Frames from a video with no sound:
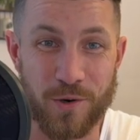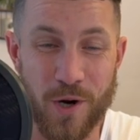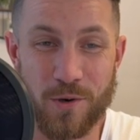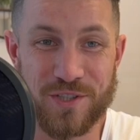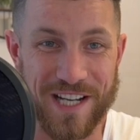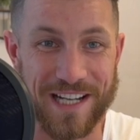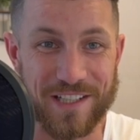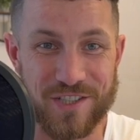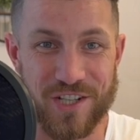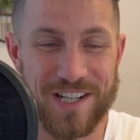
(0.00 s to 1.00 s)
coach,
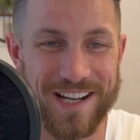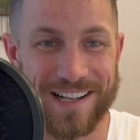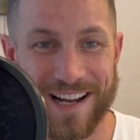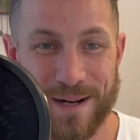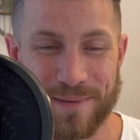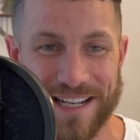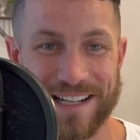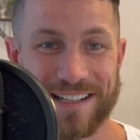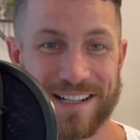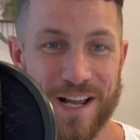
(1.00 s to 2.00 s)
KG, and I'm
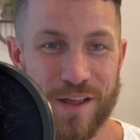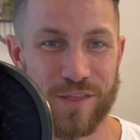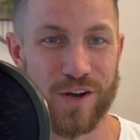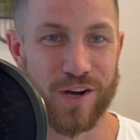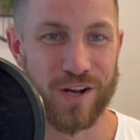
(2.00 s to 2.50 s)
in the